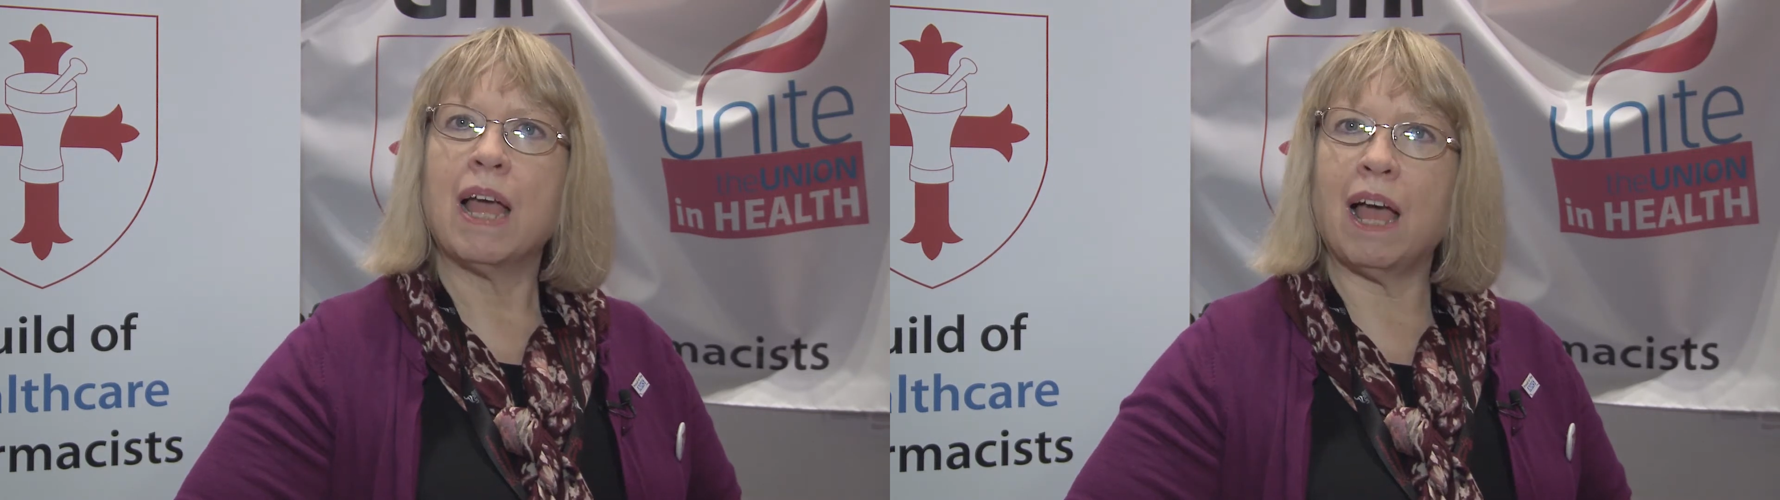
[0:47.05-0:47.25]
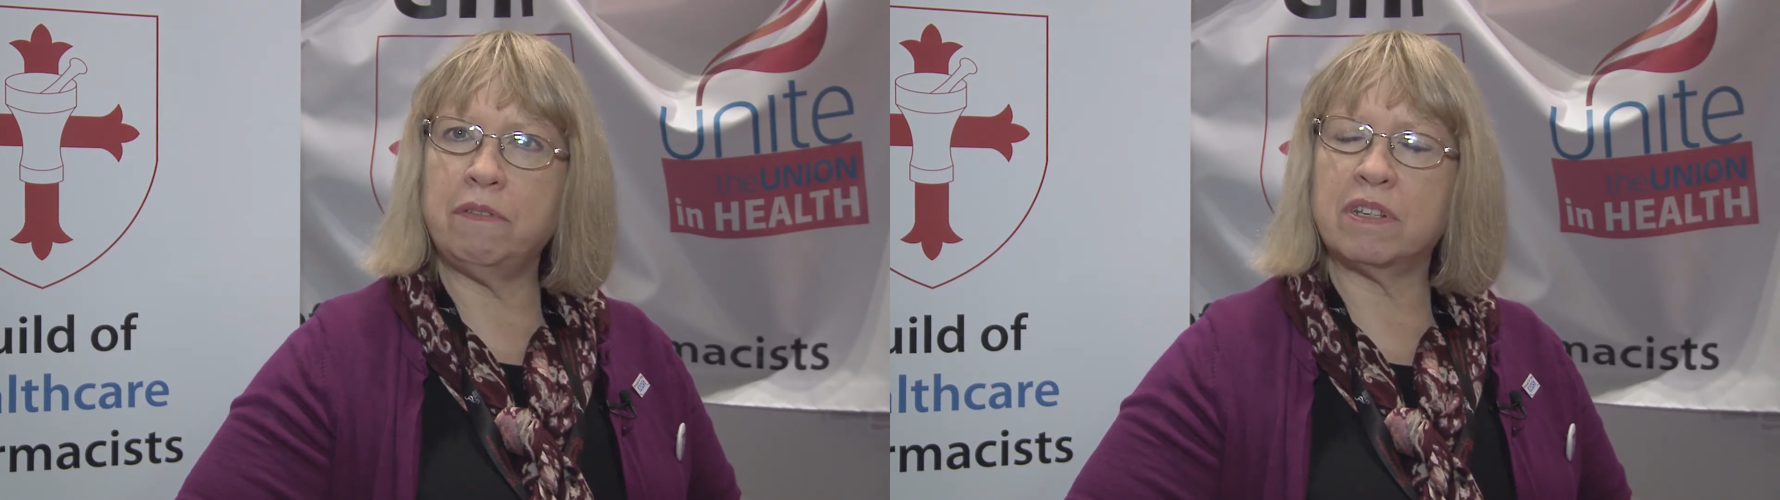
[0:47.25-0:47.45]

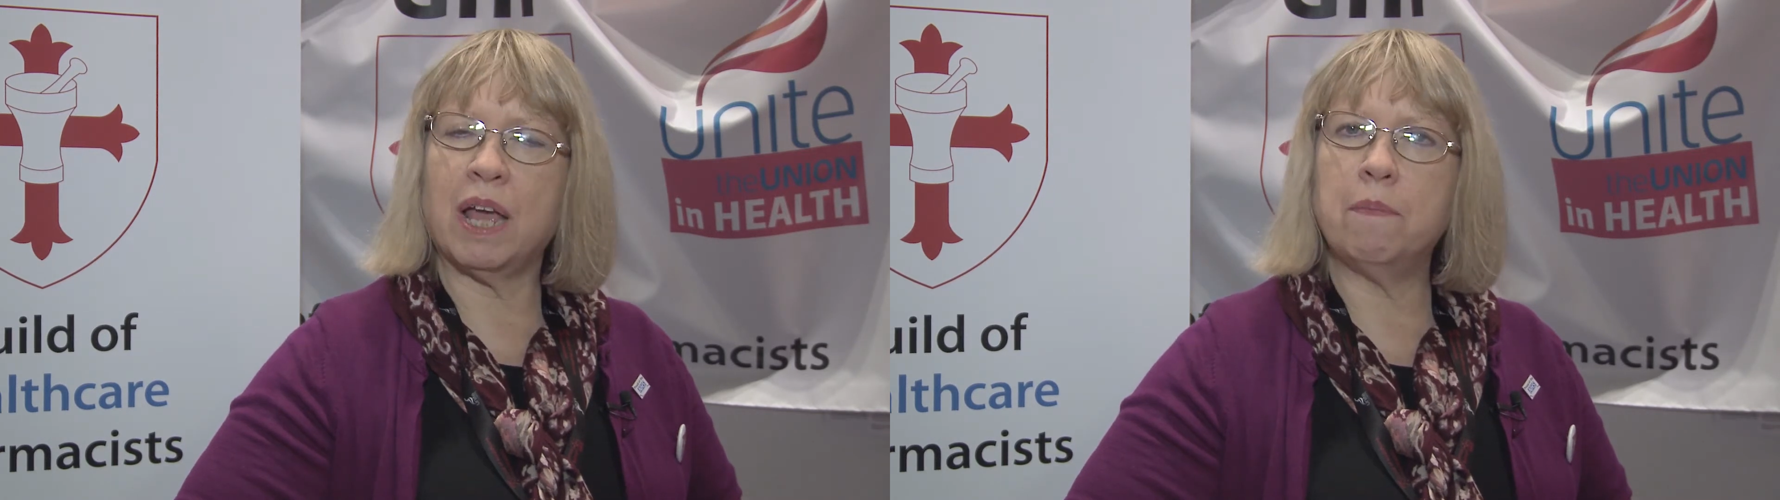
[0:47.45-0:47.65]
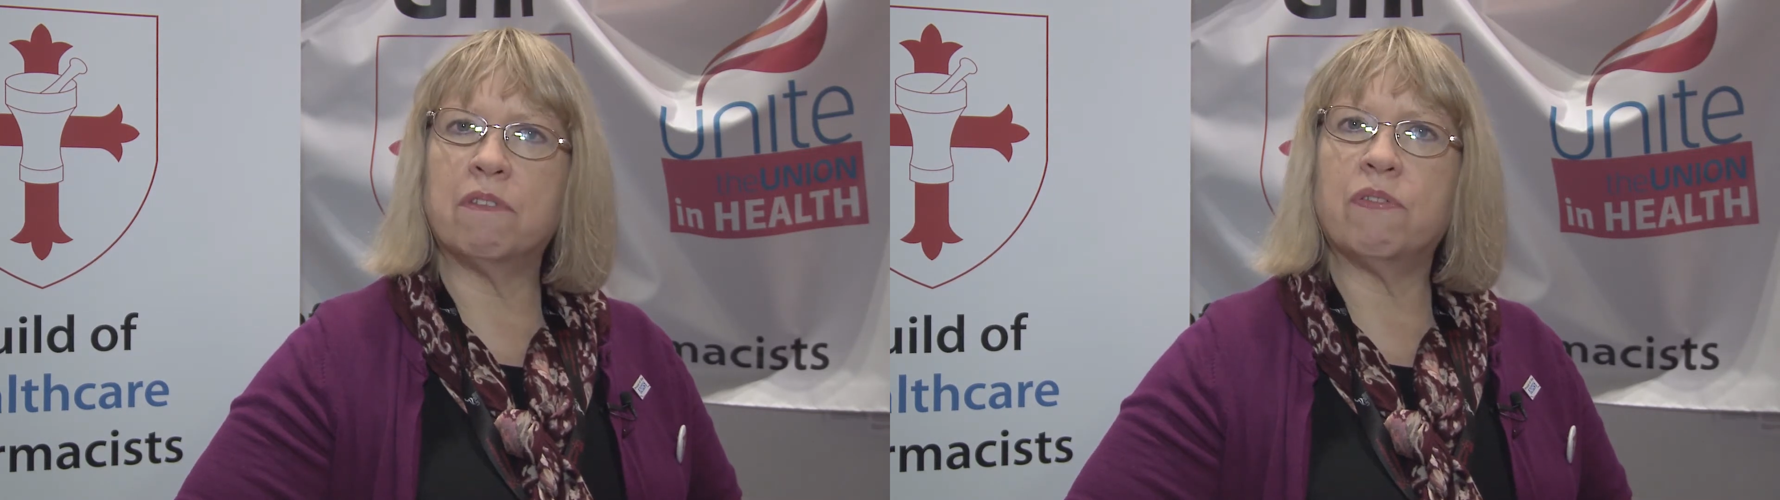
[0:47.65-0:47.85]

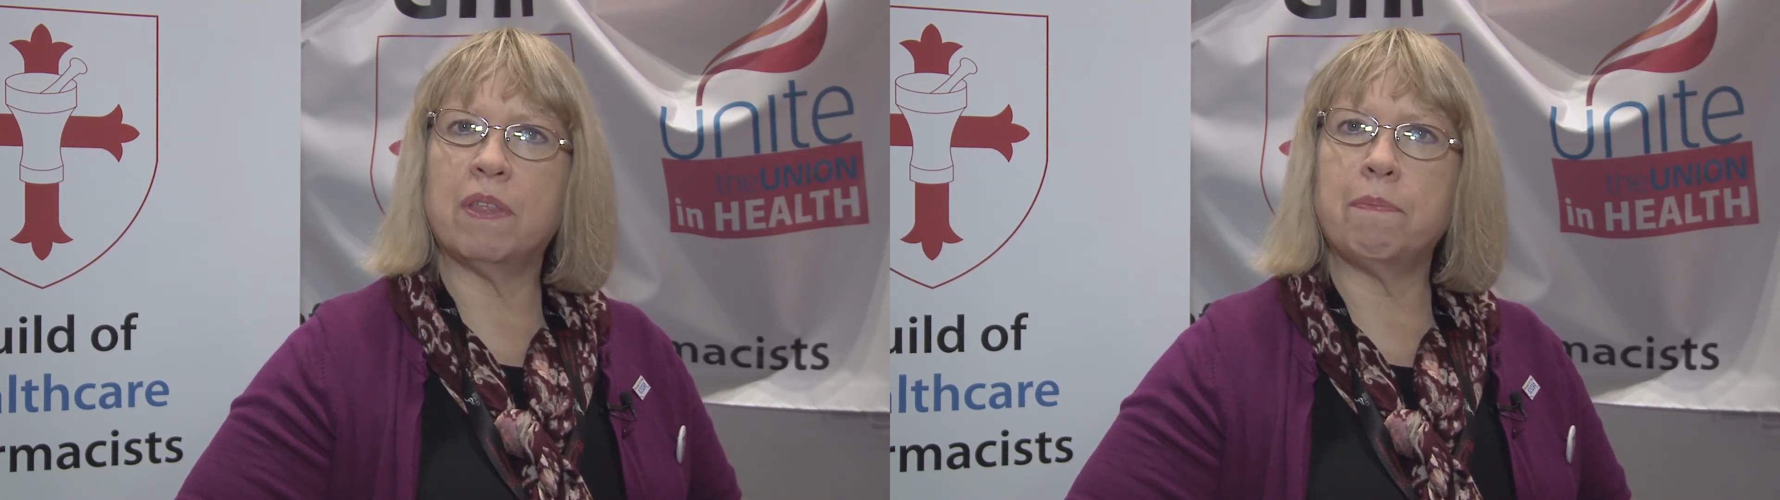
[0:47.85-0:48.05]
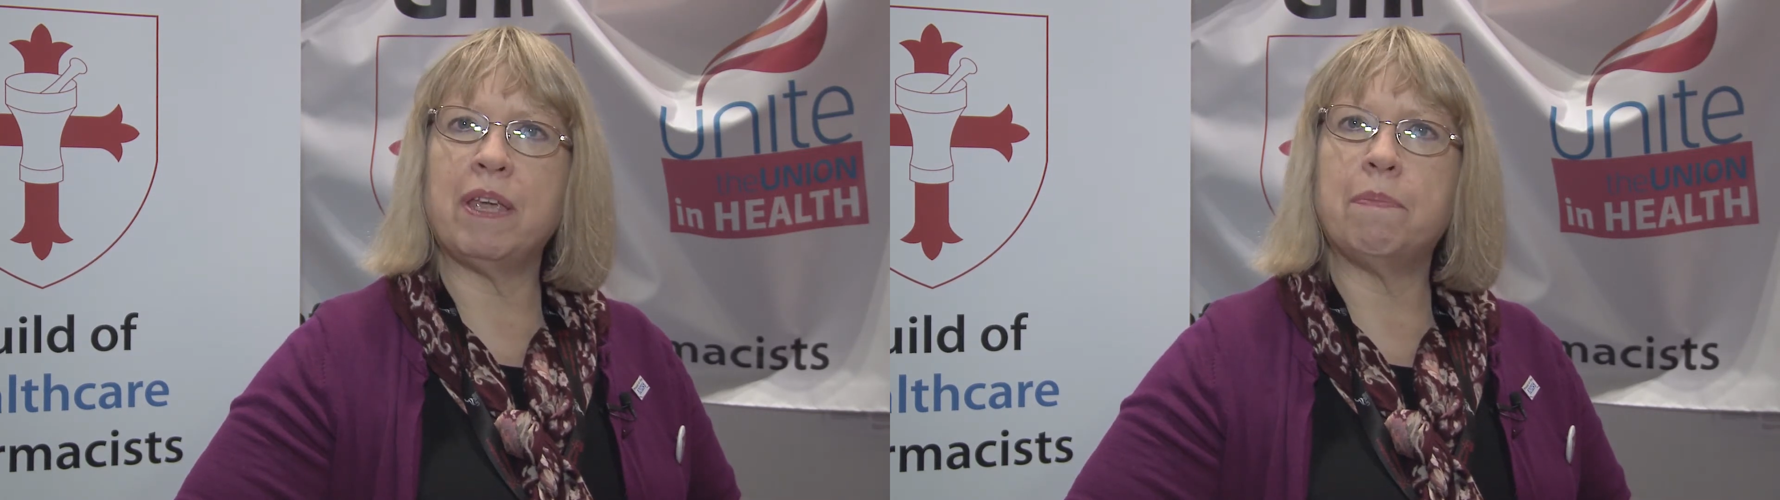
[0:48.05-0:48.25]
outcomes for
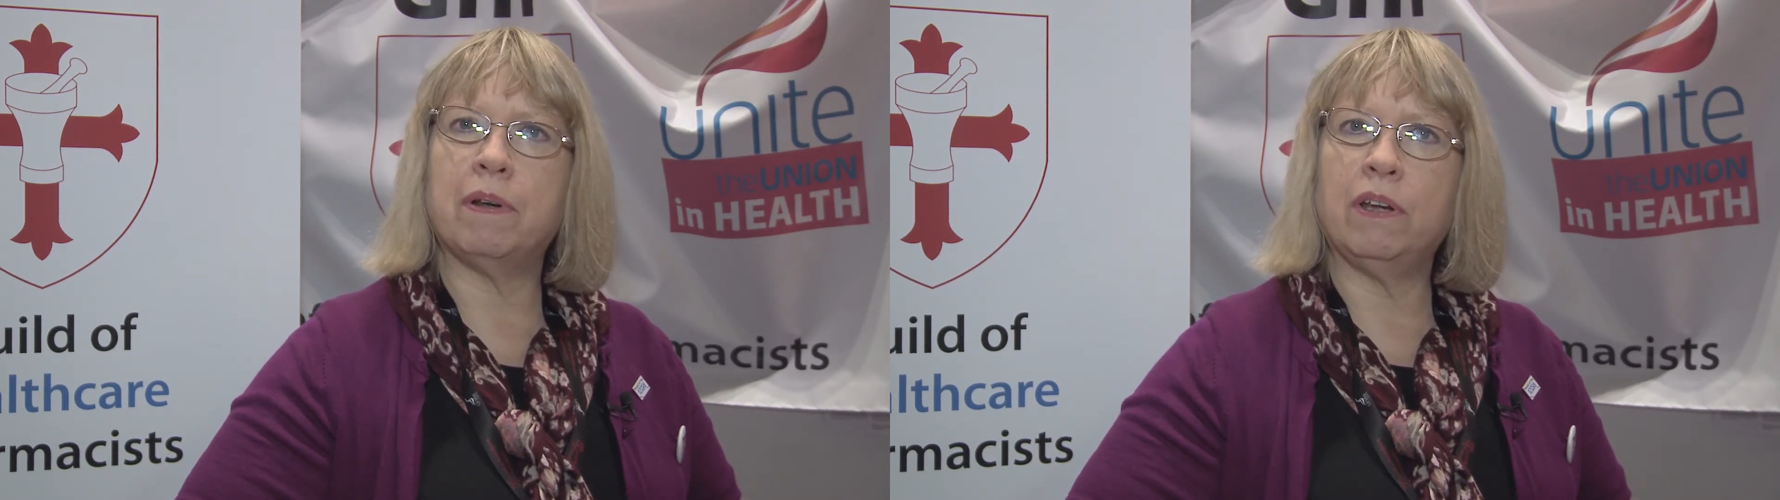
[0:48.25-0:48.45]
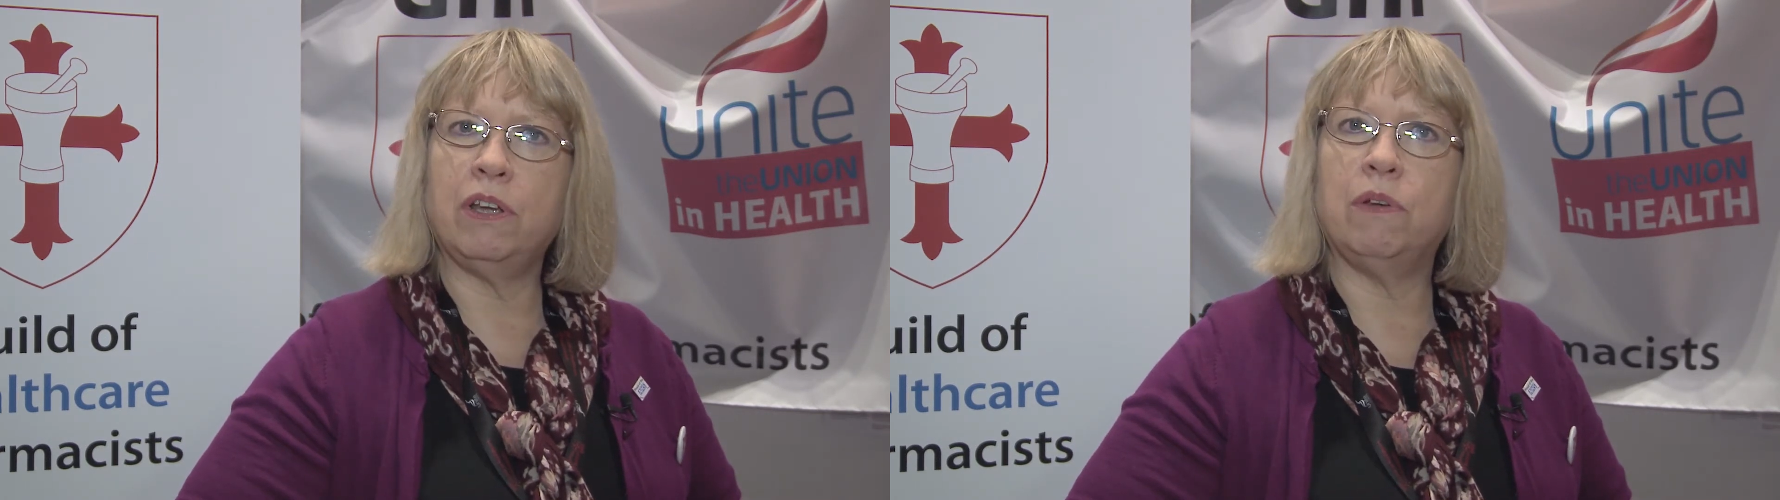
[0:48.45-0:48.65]
the
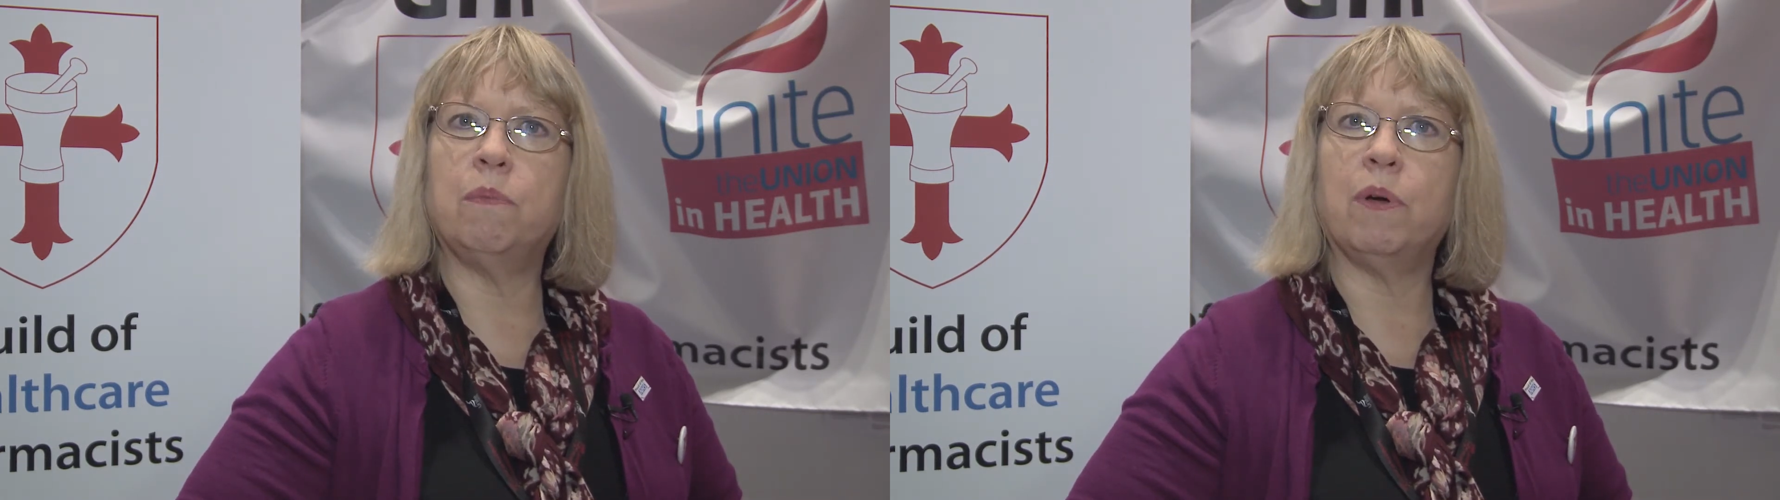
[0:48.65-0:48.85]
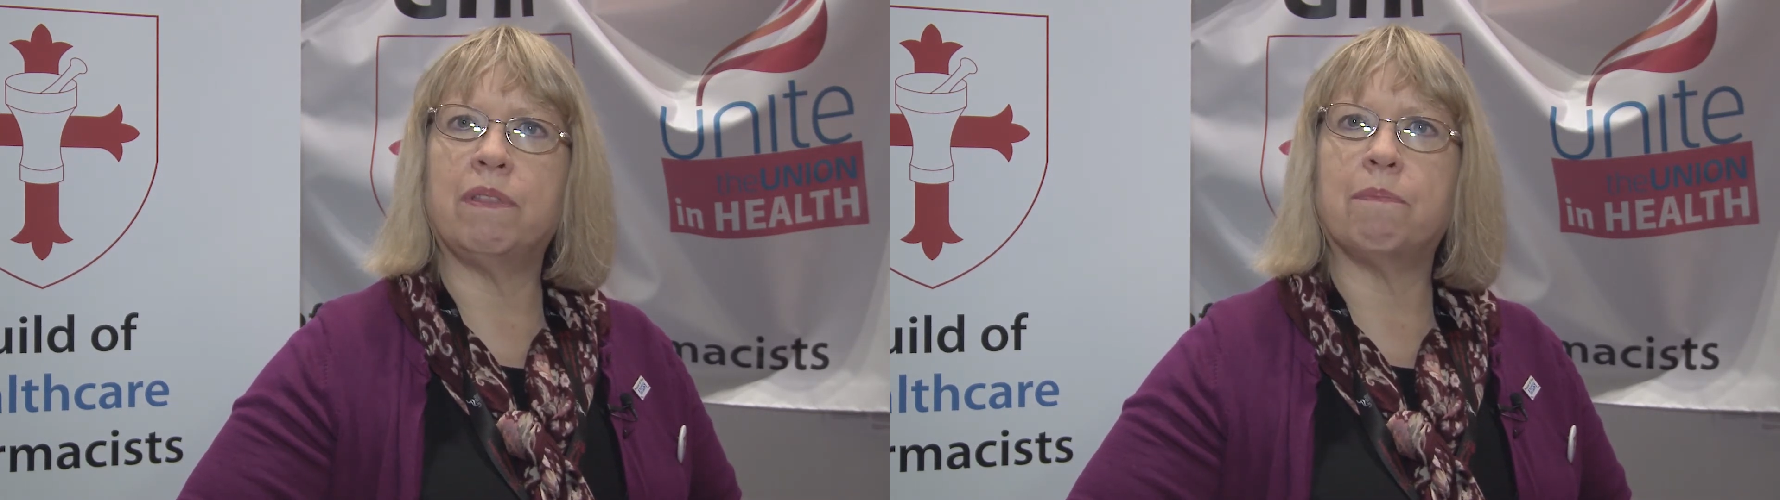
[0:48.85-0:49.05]
people who
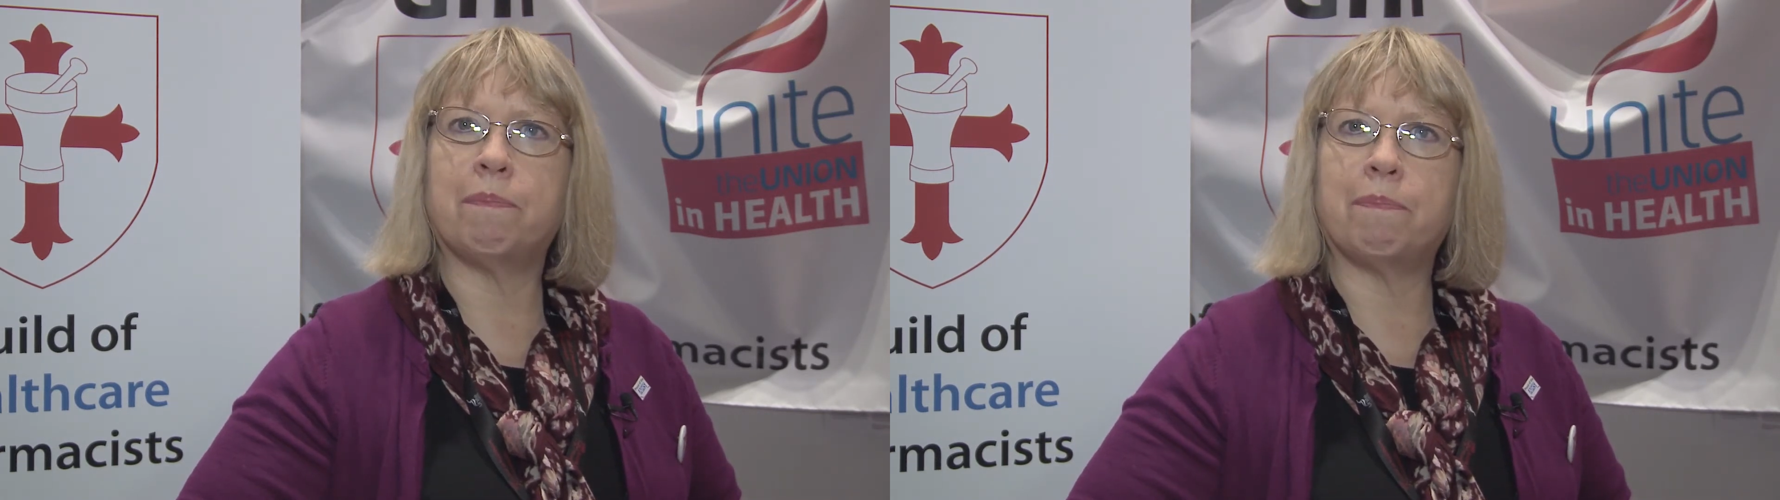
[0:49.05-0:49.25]
were